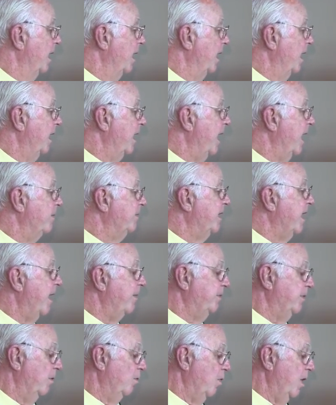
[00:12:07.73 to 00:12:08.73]
And I'm
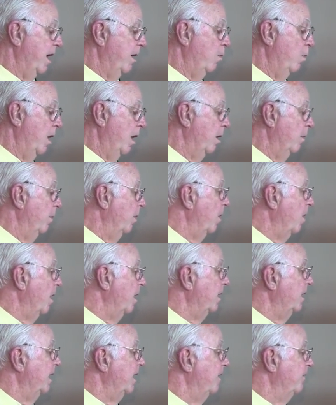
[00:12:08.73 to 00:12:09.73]
Captain Ray Wellborn.